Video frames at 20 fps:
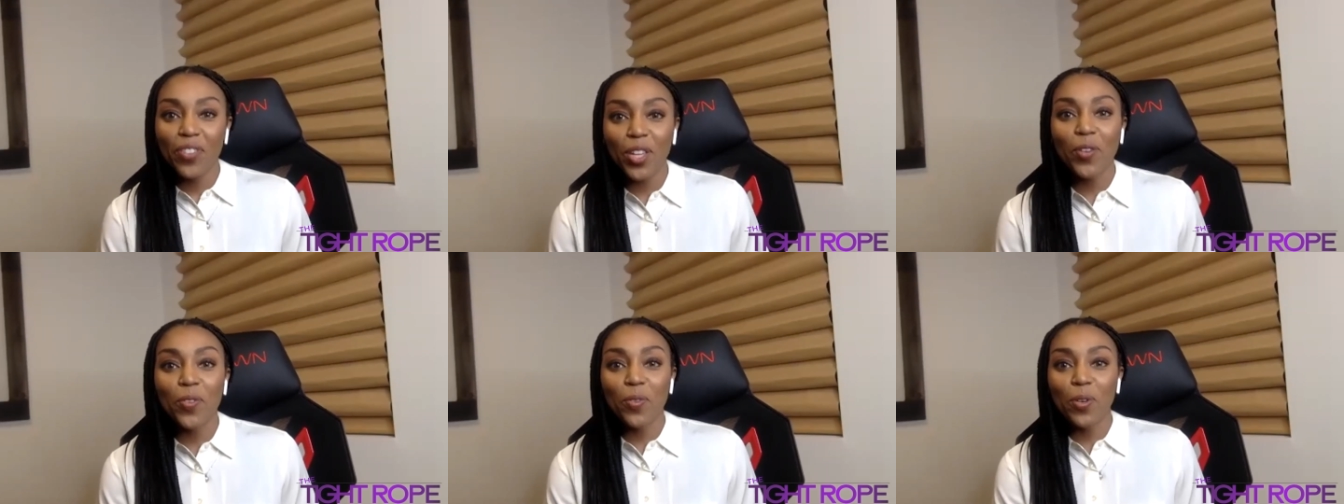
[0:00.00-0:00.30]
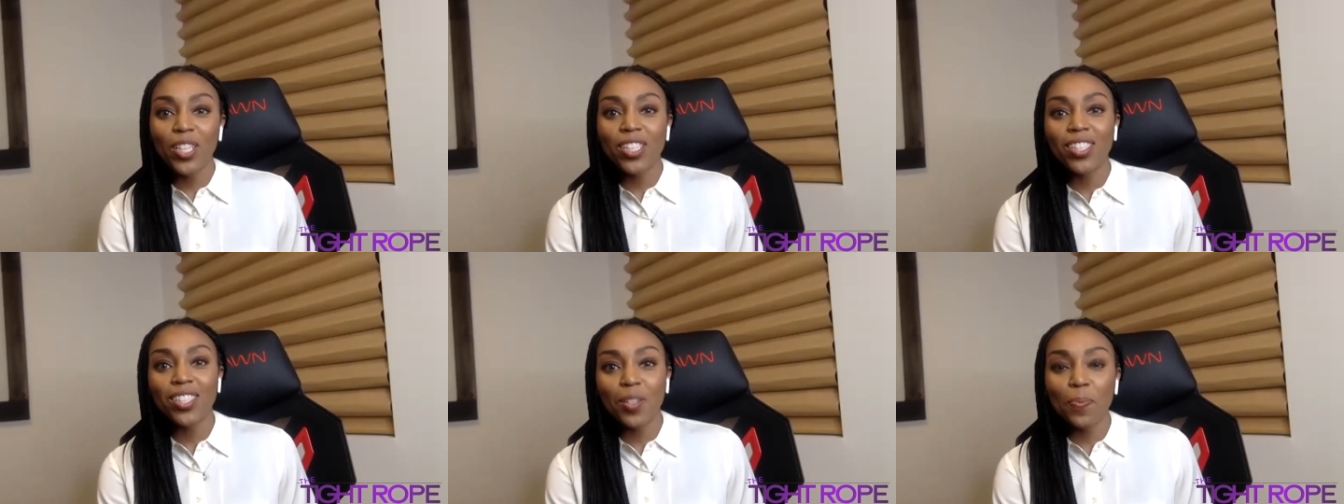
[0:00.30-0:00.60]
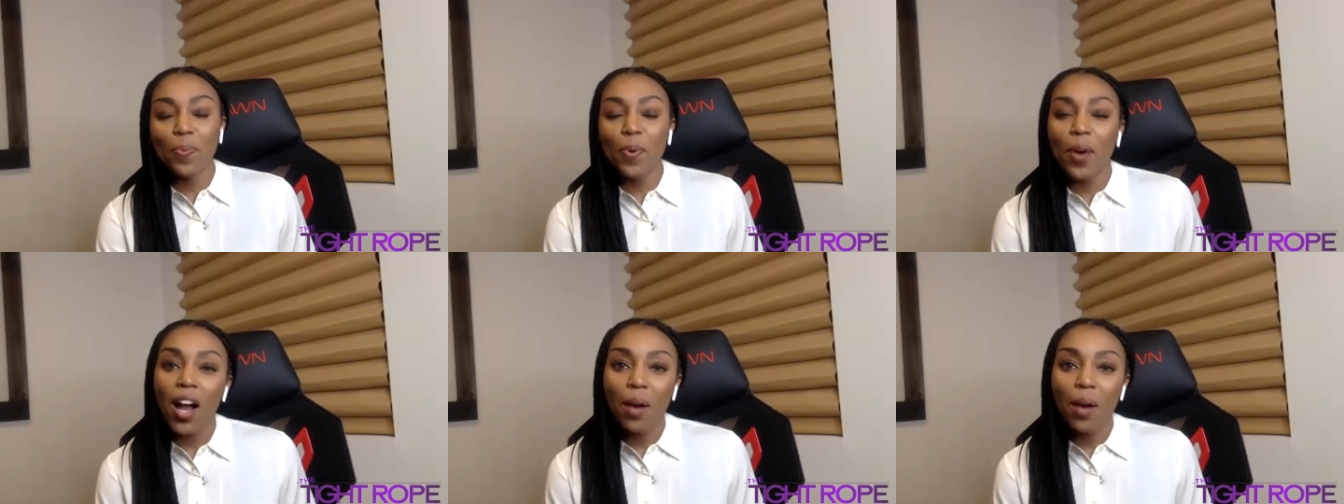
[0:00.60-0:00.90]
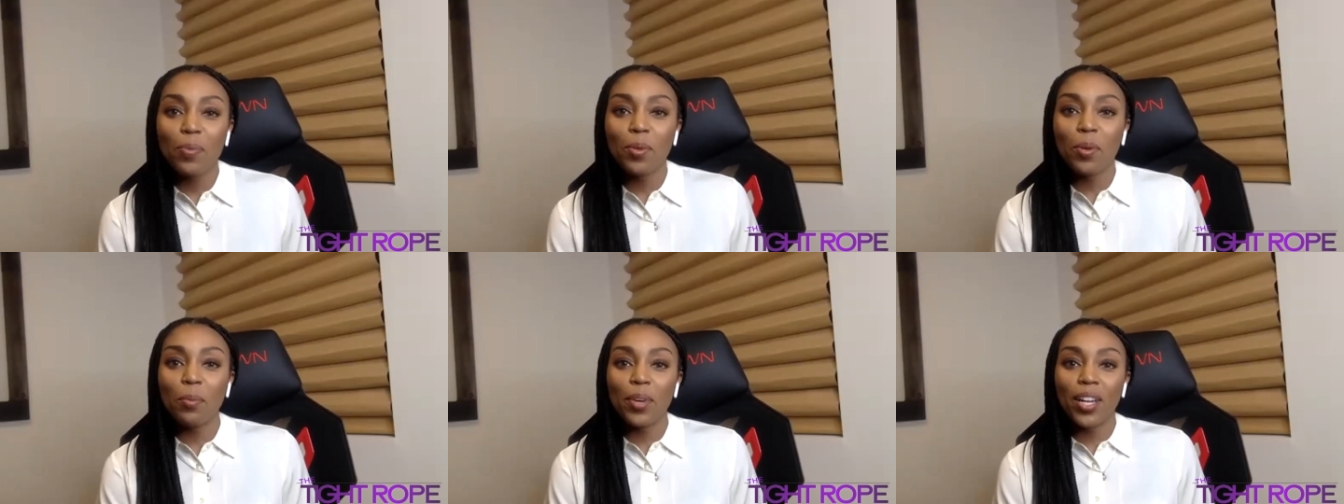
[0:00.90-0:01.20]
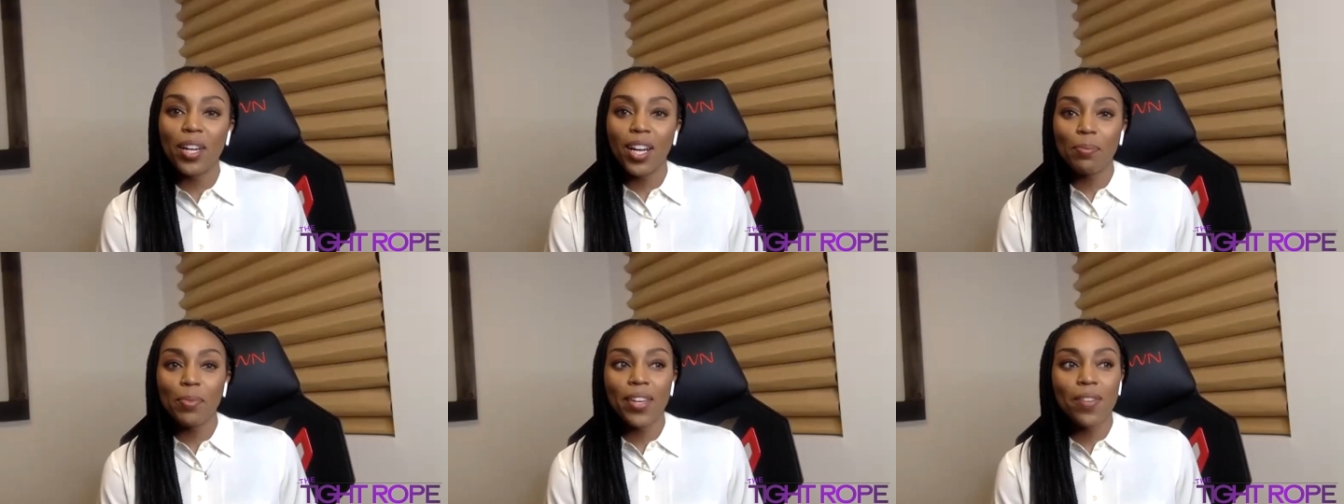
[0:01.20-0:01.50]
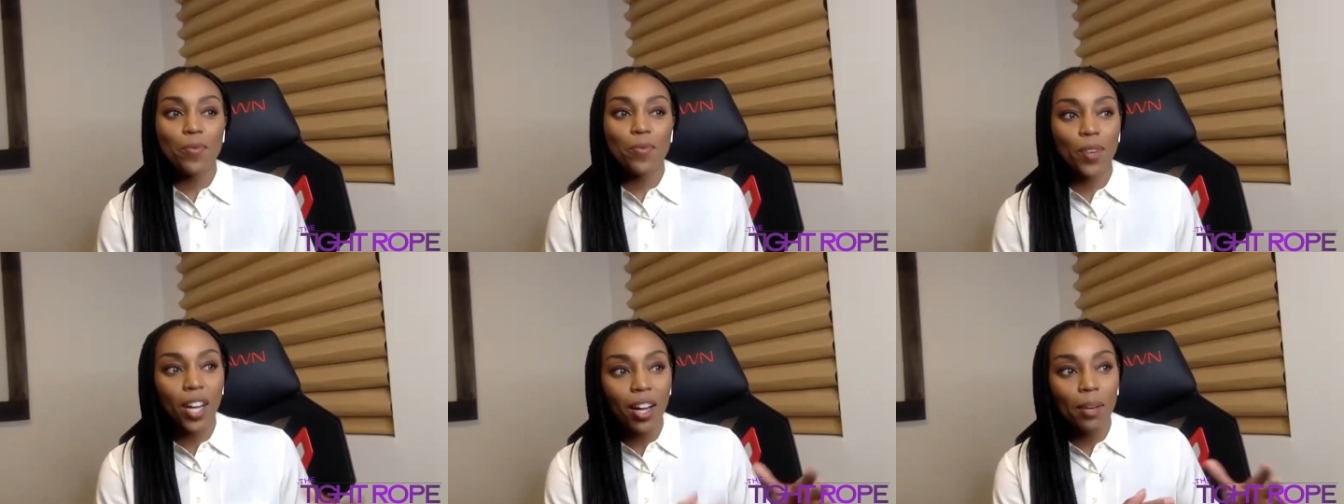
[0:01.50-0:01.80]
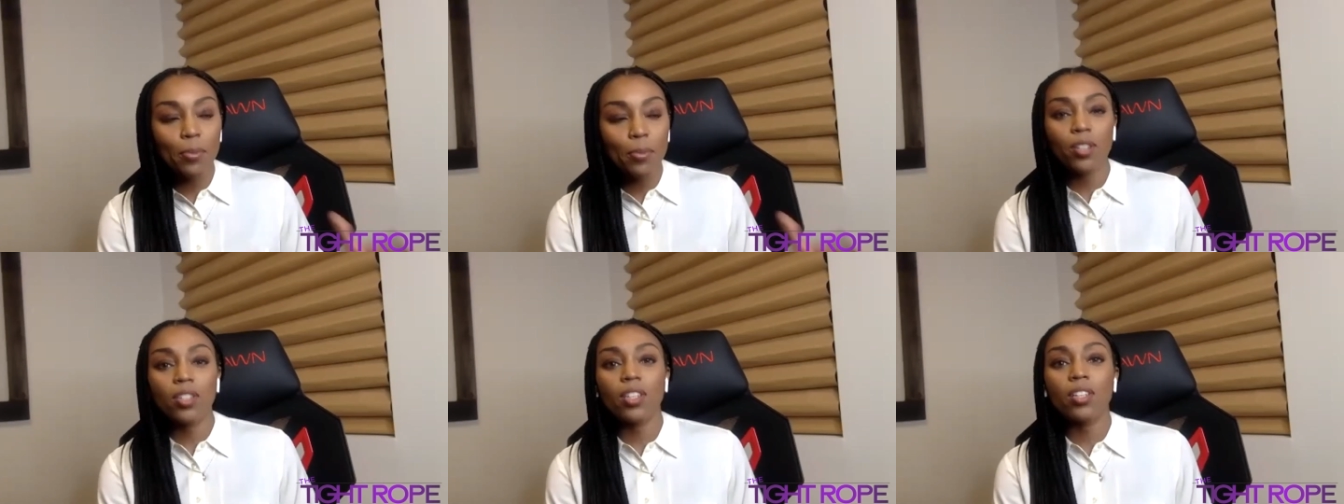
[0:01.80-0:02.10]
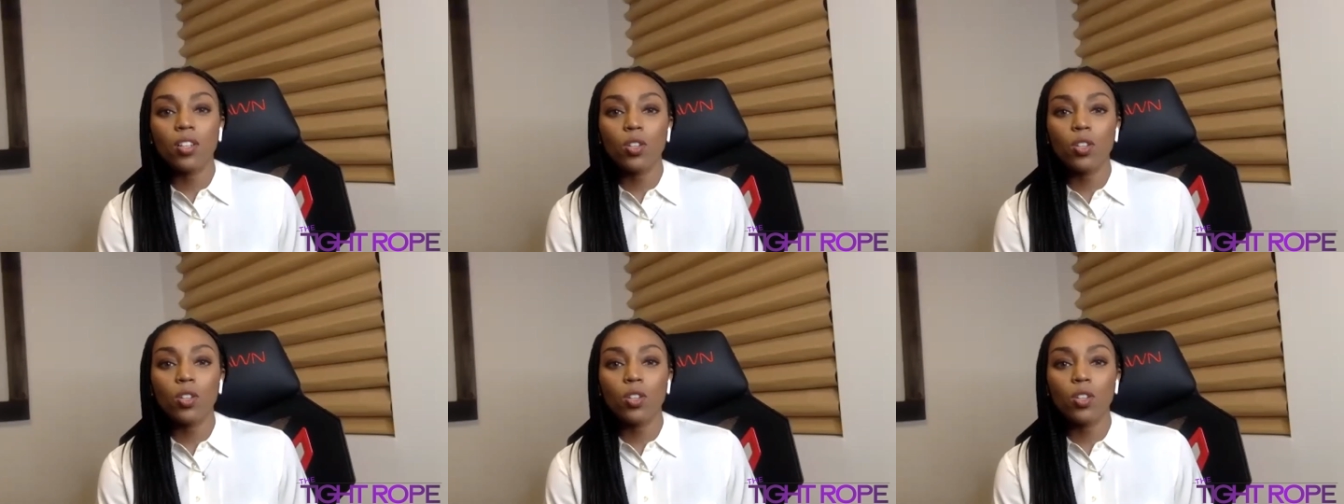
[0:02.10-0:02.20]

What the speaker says: Like, what's the problem? And I'm like, when I'm on the